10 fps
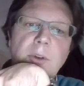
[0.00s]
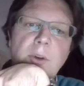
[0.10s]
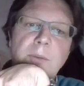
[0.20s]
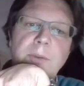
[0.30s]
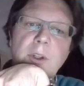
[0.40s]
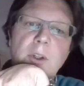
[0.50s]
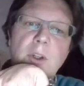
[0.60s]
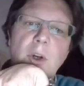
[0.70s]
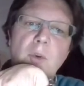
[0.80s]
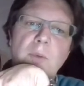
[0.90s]
of the
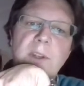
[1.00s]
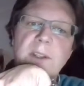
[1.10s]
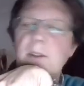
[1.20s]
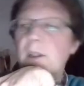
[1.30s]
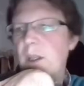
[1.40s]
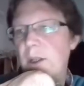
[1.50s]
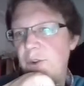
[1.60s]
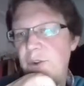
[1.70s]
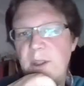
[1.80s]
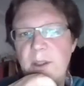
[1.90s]
COVID
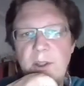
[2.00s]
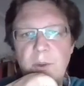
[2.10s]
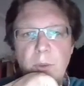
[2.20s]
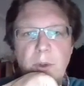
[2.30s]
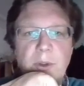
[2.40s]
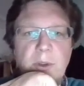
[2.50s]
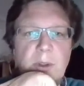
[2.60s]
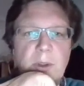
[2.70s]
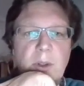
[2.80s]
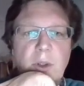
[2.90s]
class. And that's what
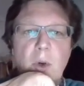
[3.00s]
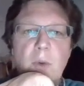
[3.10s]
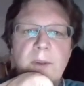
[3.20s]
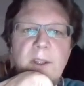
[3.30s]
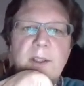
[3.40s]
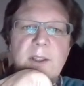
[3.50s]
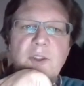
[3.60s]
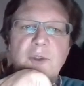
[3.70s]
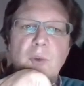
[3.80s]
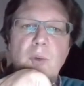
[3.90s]
COVID and
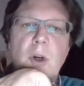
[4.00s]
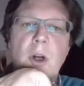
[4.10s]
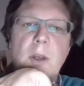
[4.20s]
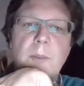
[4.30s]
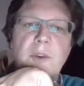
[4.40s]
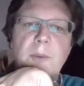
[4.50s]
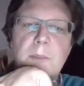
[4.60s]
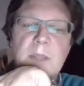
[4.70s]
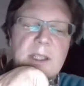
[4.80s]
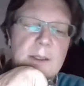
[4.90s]
these two columns
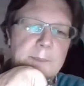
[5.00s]
mean.